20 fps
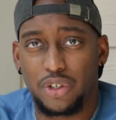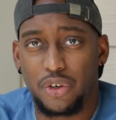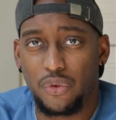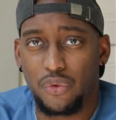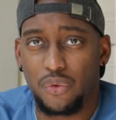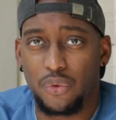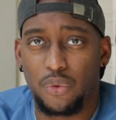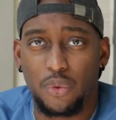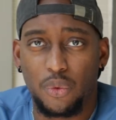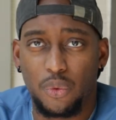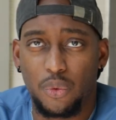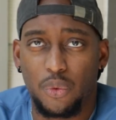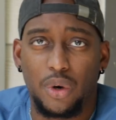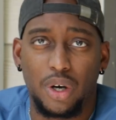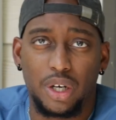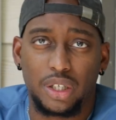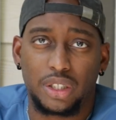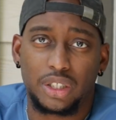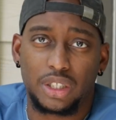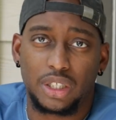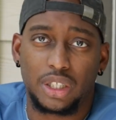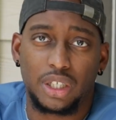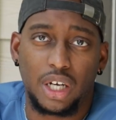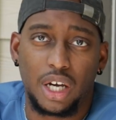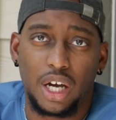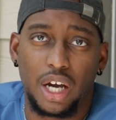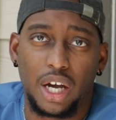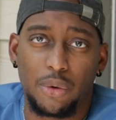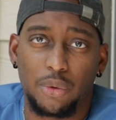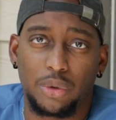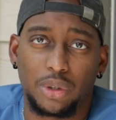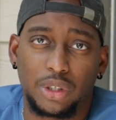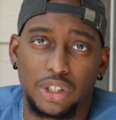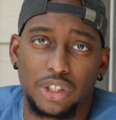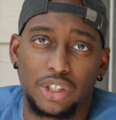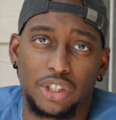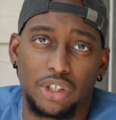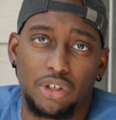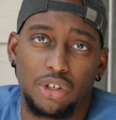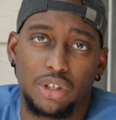of what I would
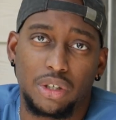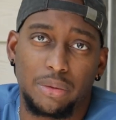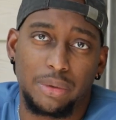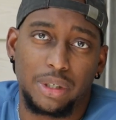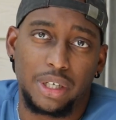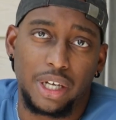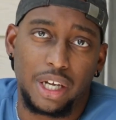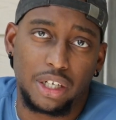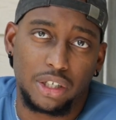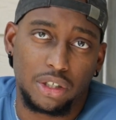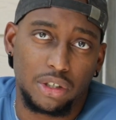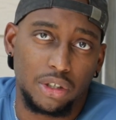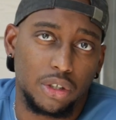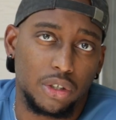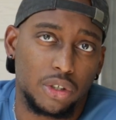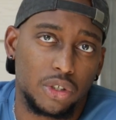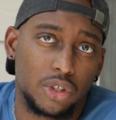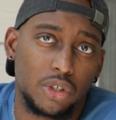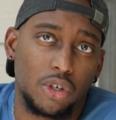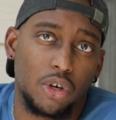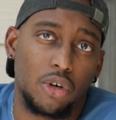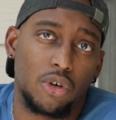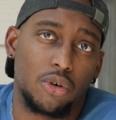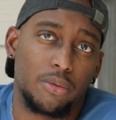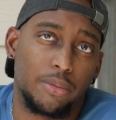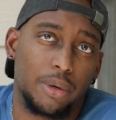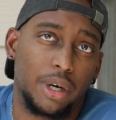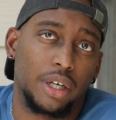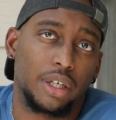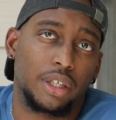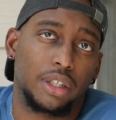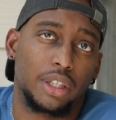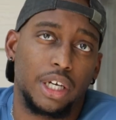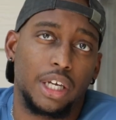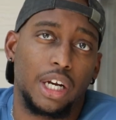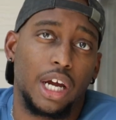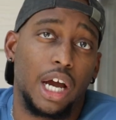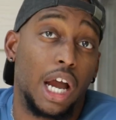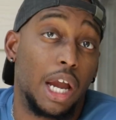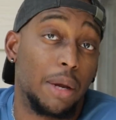consider to be a good starter bike
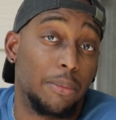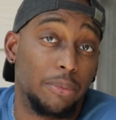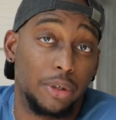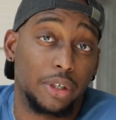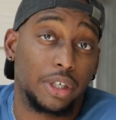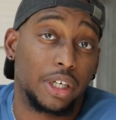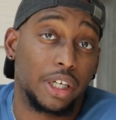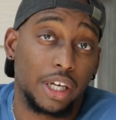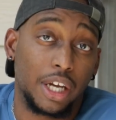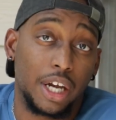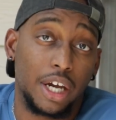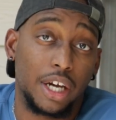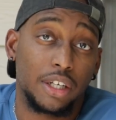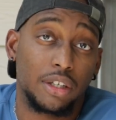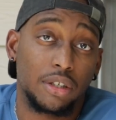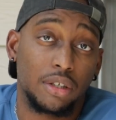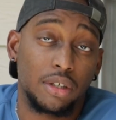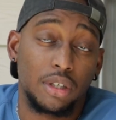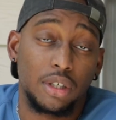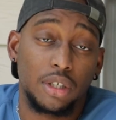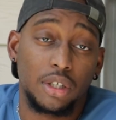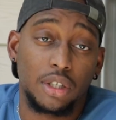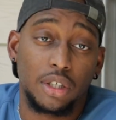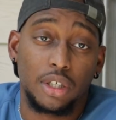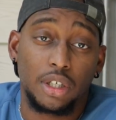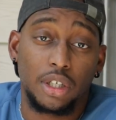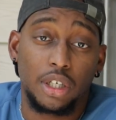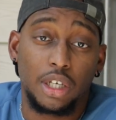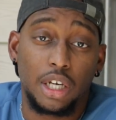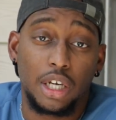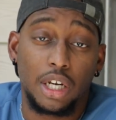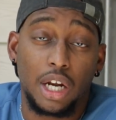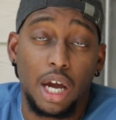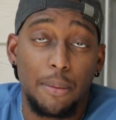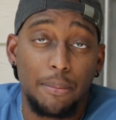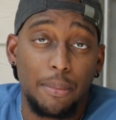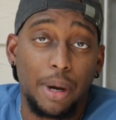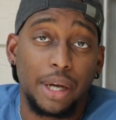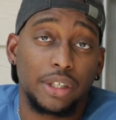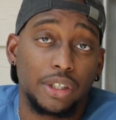that I'm looking at, and
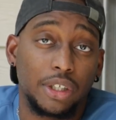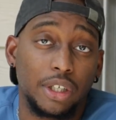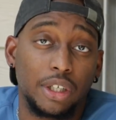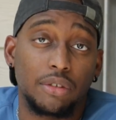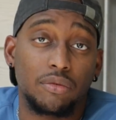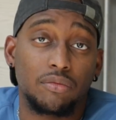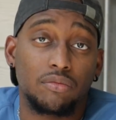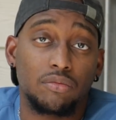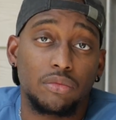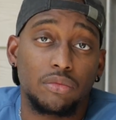I might get.